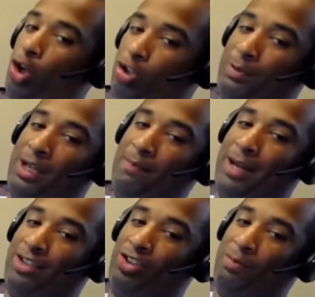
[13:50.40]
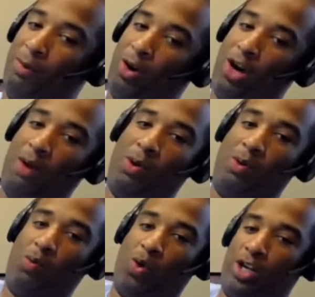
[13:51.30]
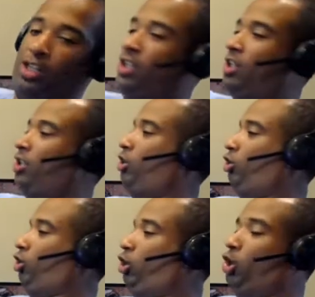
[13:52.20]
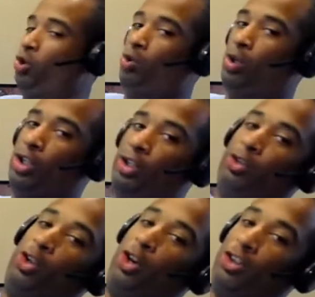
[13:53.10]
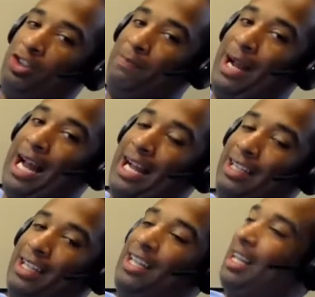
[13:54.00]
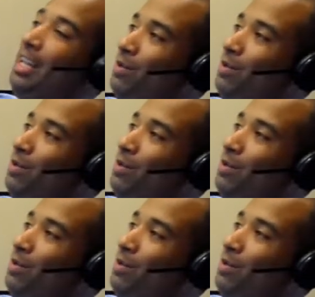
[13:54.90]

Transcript: me a medicine ball. I went 1, 2, tossed him back. He went